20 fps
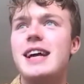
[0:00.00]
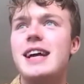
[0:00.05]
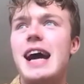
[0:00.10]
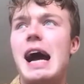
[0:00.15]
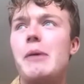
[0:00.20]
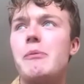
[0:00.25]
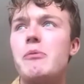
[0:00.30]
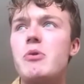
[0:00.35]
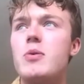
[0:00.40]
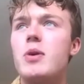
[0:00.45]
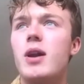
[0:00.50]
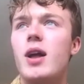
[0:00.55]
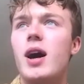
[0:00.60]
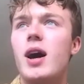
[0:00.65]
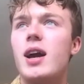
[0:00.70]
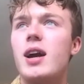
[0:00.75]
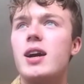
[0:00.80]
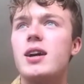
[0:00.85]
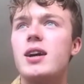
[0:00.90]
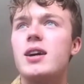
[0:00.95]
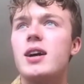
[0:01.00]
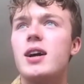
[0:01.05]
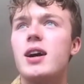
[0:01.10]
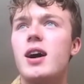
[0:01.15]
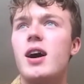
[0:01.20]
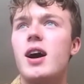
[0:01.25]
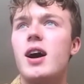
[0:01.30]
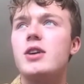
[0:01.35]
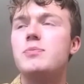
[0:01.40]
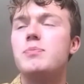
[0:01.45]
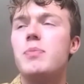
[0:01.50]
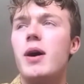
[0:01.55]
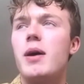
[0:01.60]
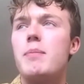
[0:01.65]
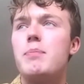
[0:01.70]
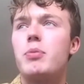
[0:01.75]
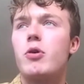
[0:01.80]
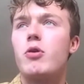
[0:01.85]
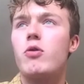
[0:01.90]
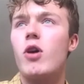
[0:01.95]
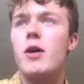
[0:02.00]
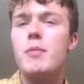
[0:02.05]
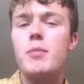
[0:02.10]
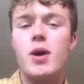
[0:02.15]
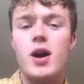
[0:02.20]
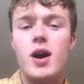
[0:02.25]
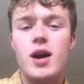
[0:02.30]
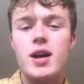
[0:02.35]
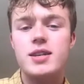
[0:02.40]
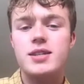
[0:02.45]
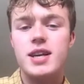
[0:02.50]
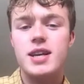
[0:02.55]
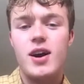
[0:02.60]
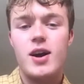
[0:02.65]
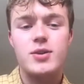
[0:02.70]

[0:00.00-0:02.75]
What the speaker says: and we were like, I cried my eyes out.